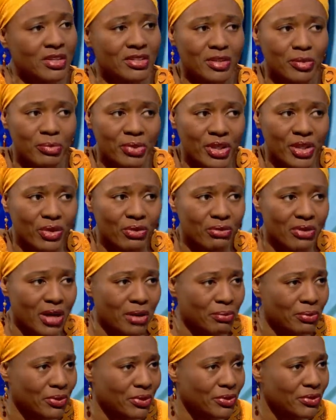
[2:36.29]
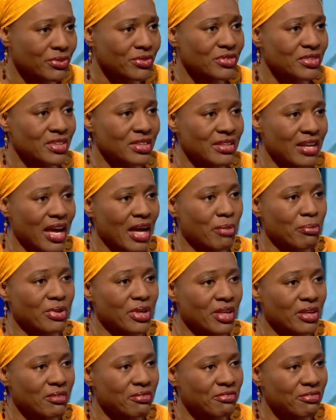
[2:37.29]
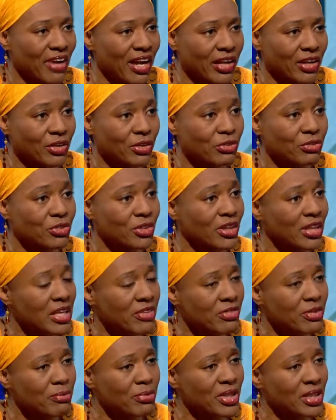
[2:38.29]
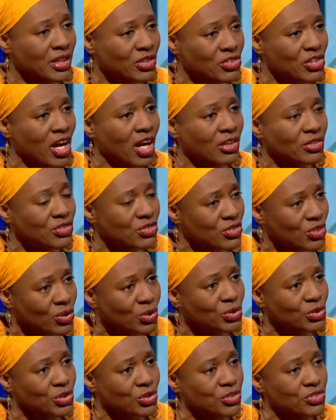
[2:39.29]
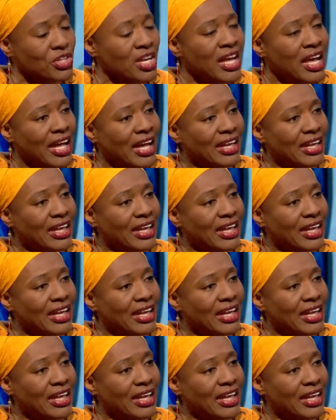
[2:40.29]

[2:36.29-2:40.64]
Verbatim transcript: to being rebels to now being fighters to even being child soldiers.